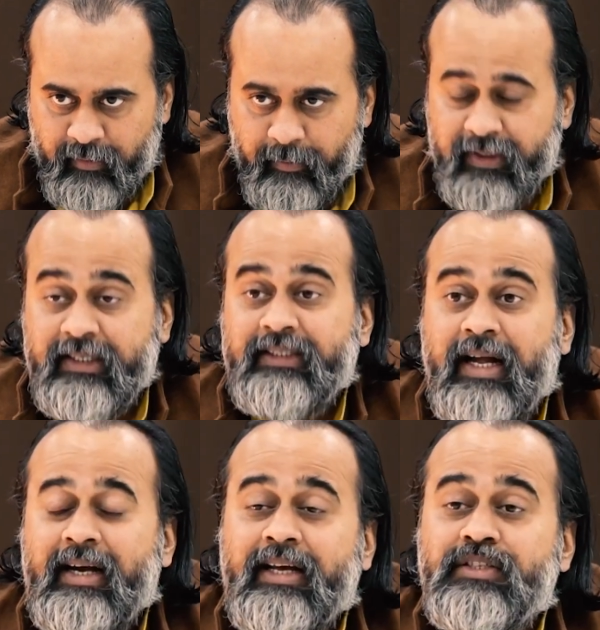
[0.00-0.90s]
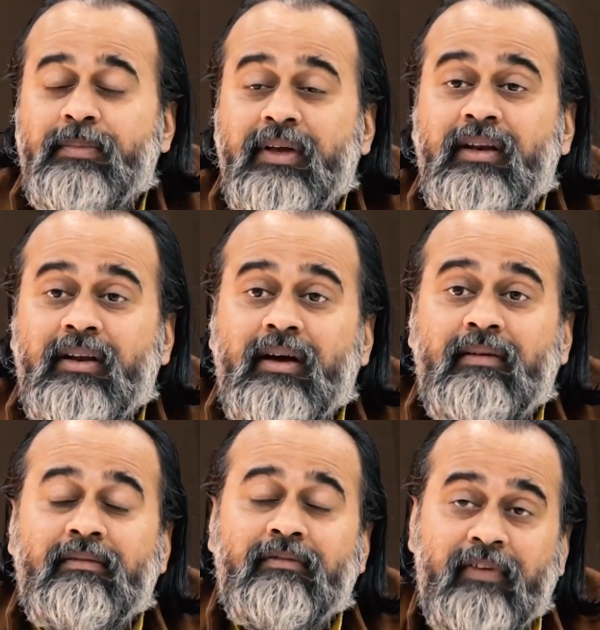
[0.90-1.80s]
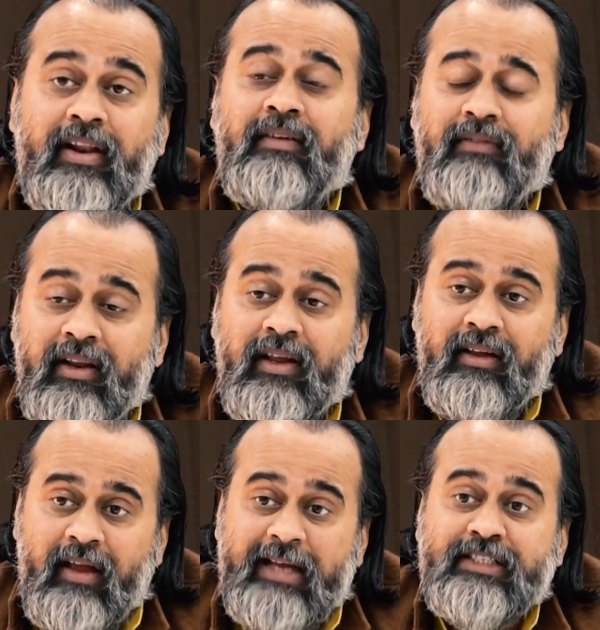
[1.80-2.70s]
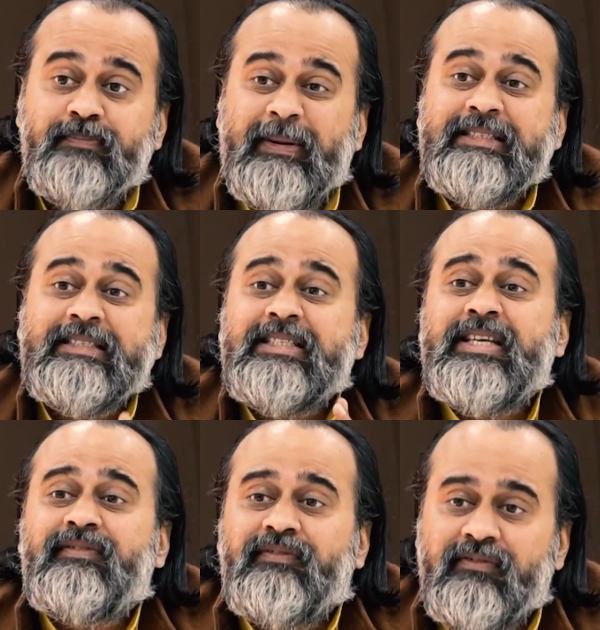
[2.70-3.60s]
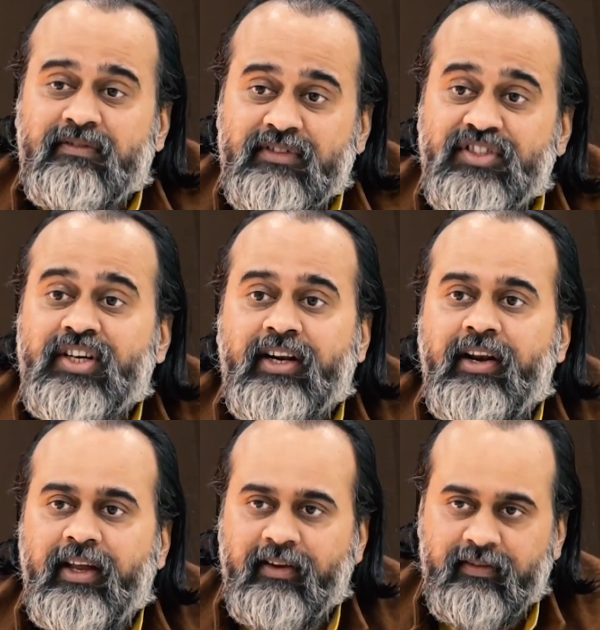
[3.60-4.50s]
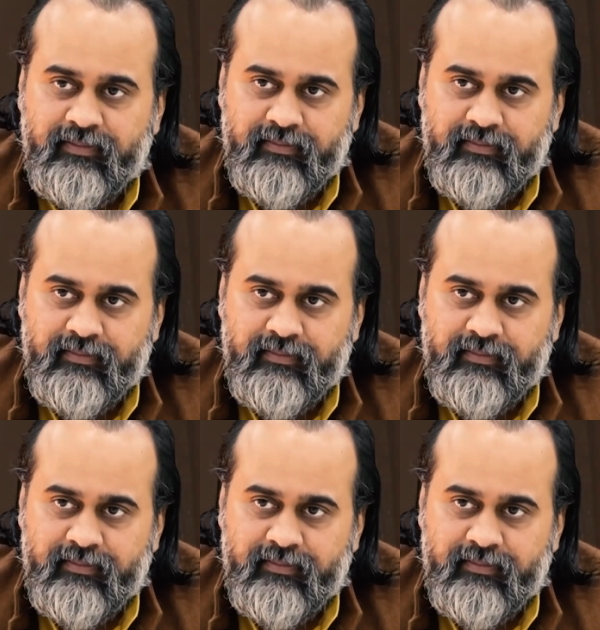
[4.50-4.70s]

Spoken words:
But then that has been a very, very expensive journey.